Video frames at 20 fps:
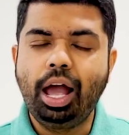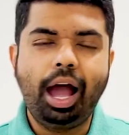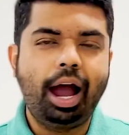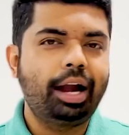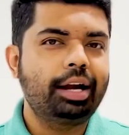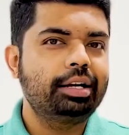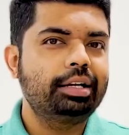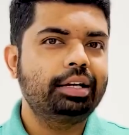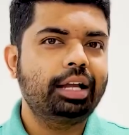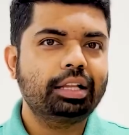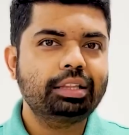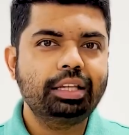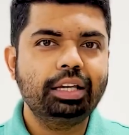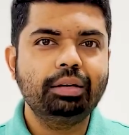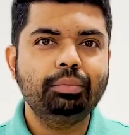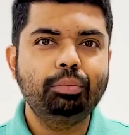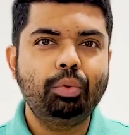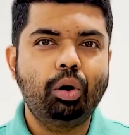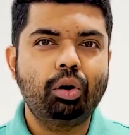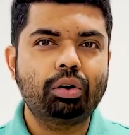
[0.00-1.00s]
and
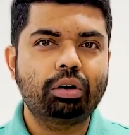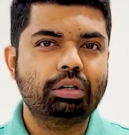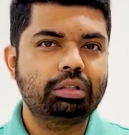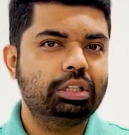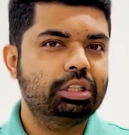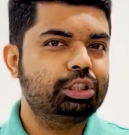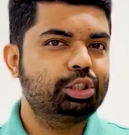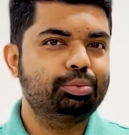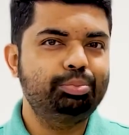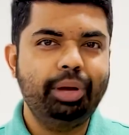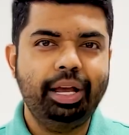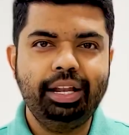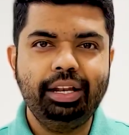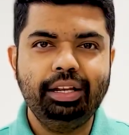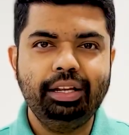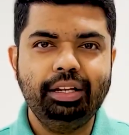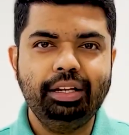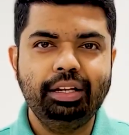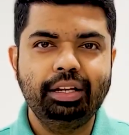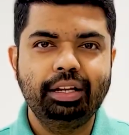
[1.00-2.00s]
nothing more. The
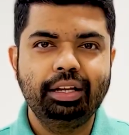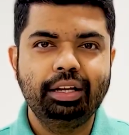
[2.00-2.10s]
smell,